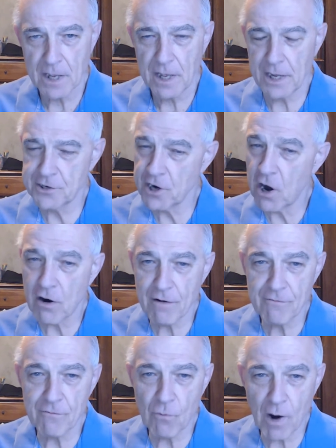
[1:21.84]
A jar
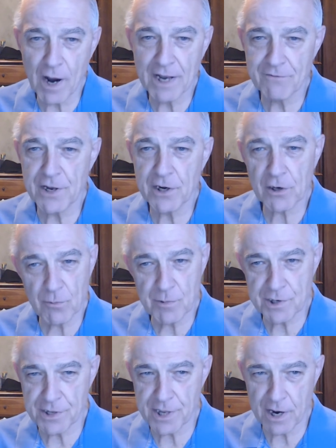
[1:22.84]
of wine vinegar
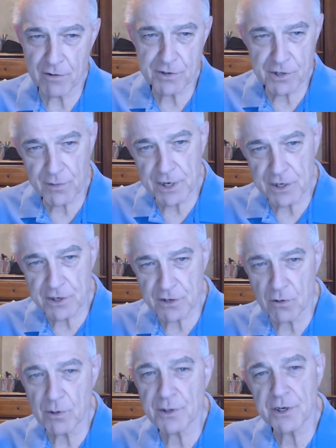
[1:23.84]
was there, so they
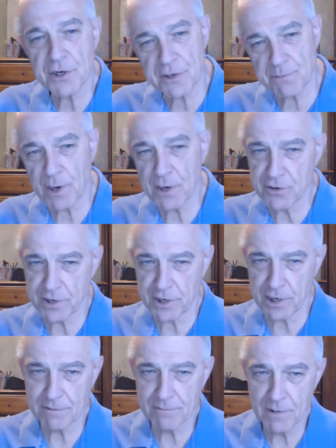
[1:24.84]
soaked a sponge in
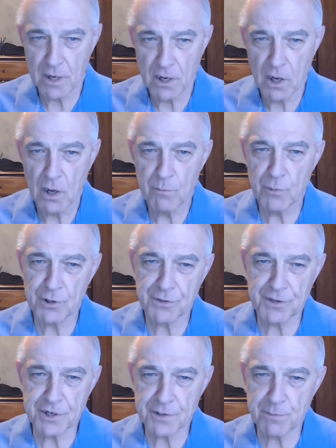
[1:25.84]
it, put
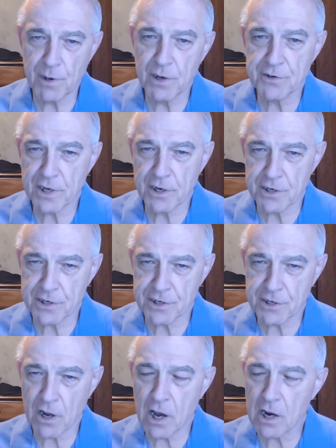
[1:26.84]
the sponge on a
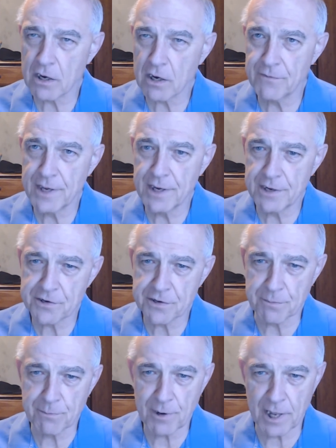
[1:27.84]
stalk of the
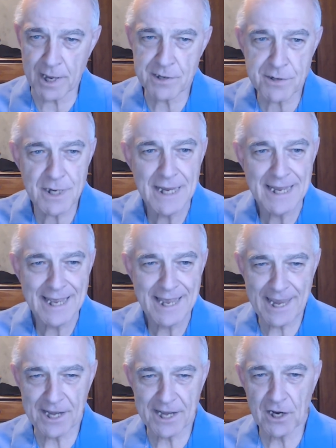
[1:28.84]
hyssop plant,
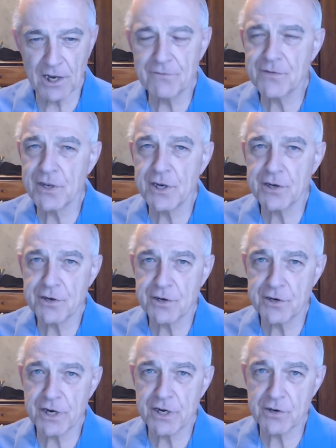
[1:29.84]
and lifted it to
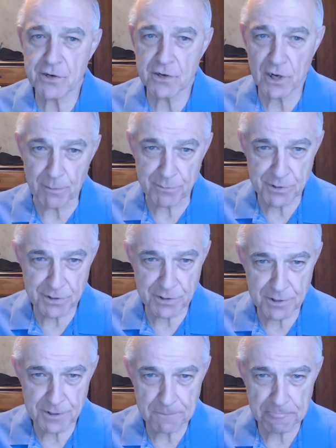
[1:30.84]
Jesus' lips.
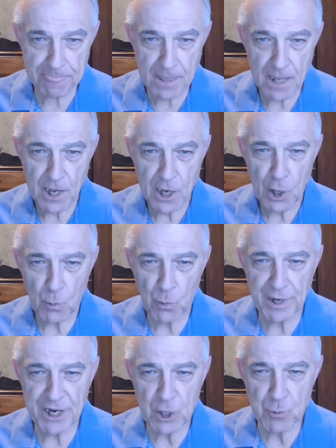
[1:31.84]

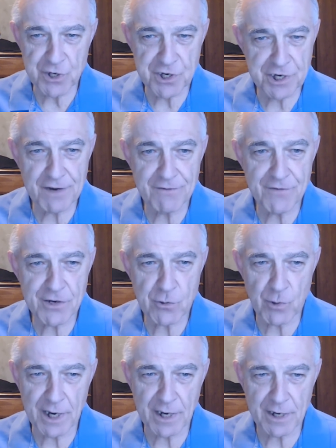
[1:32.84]
When he had received the
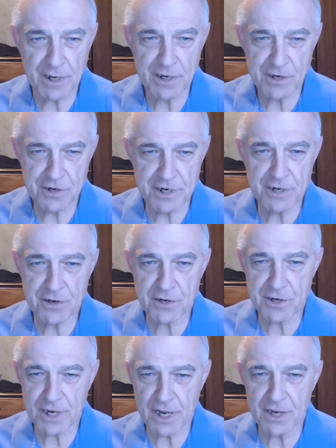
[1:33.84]
drink,
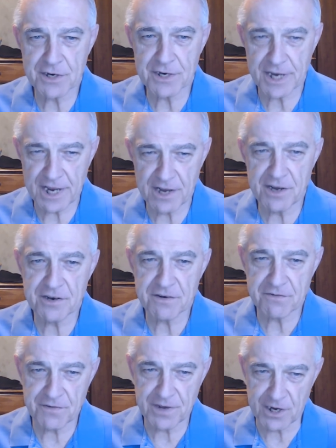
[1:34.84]
Jesus says, 'It is
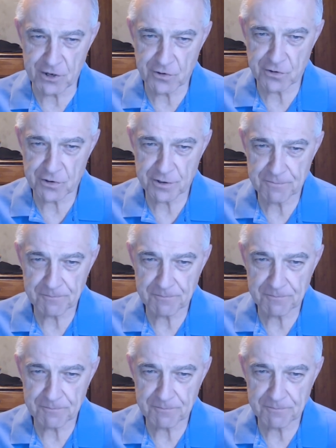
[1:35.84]
finished.'